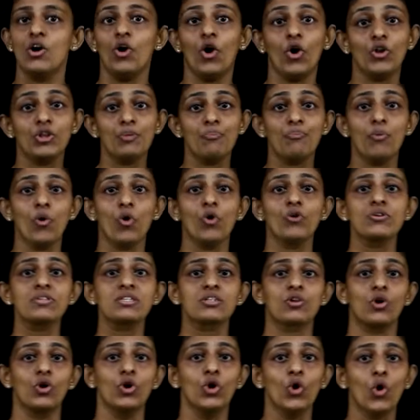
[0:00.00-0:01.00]
or the
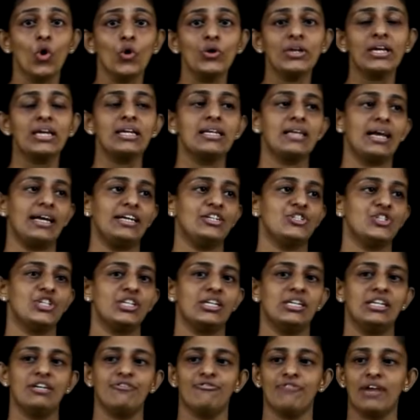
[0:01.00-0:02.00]
post-colonial
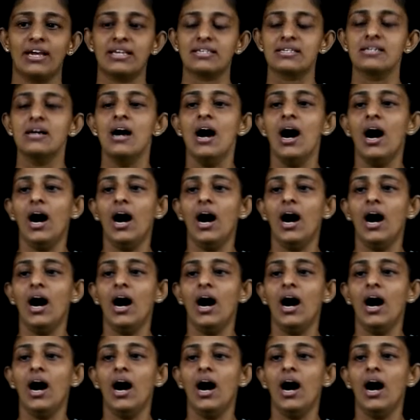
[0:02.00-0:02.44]
Nigerian effects